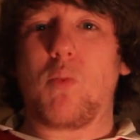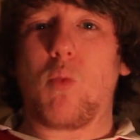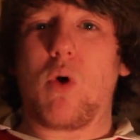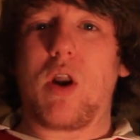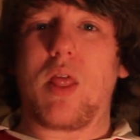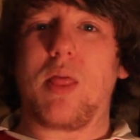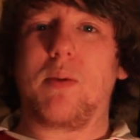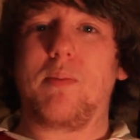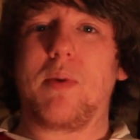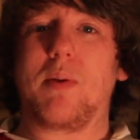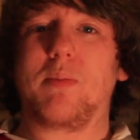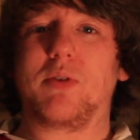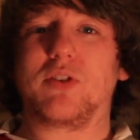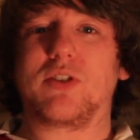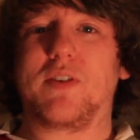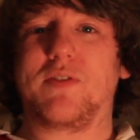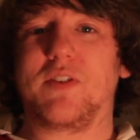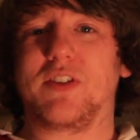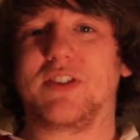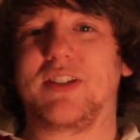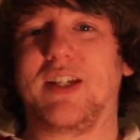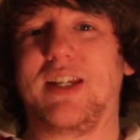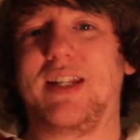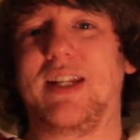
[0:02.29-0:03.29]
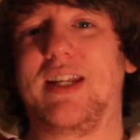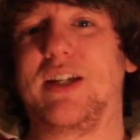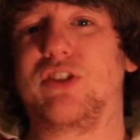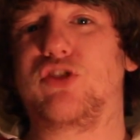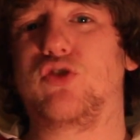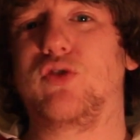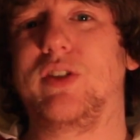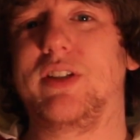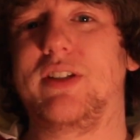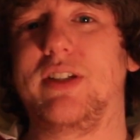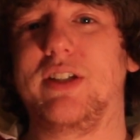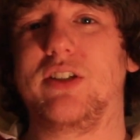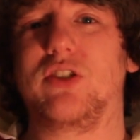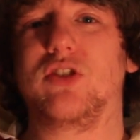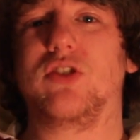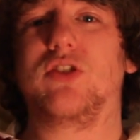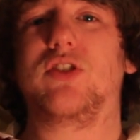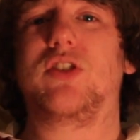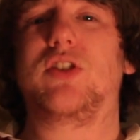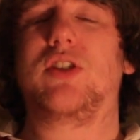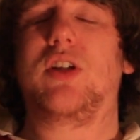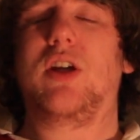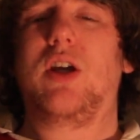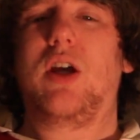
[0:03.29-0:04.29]
I'm one of the members of the Singing History
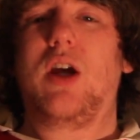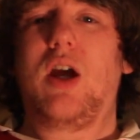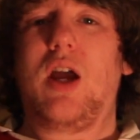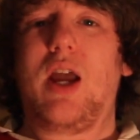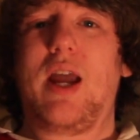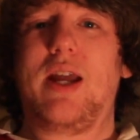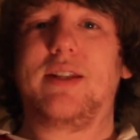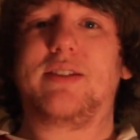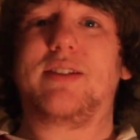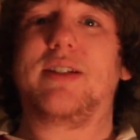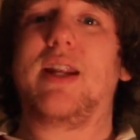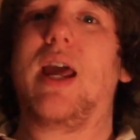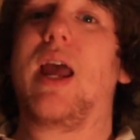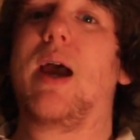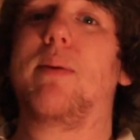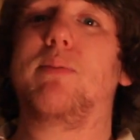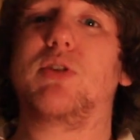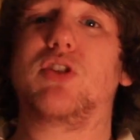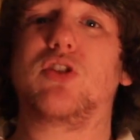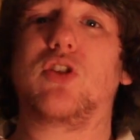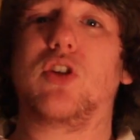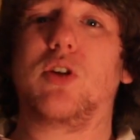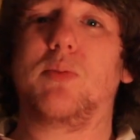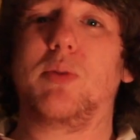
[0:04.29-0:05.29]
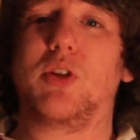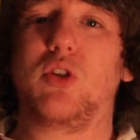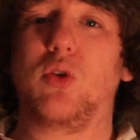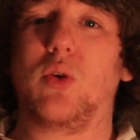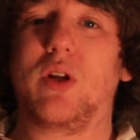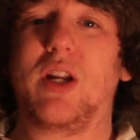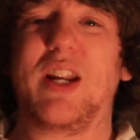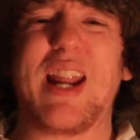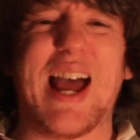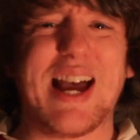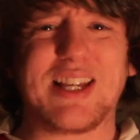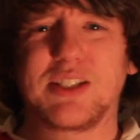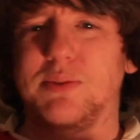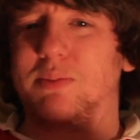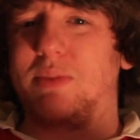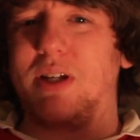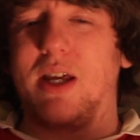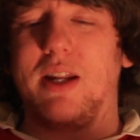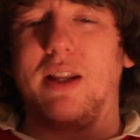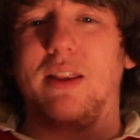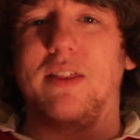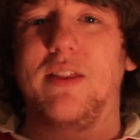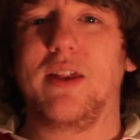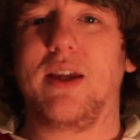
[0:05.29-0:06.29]
Teachers, and today I'm just going to be doing an Ask
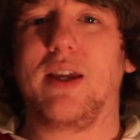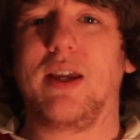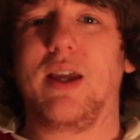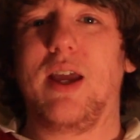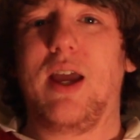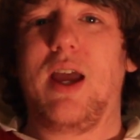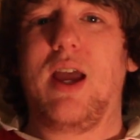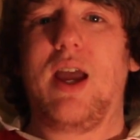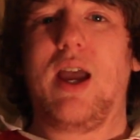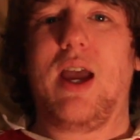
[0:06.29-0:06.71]
Me Anything.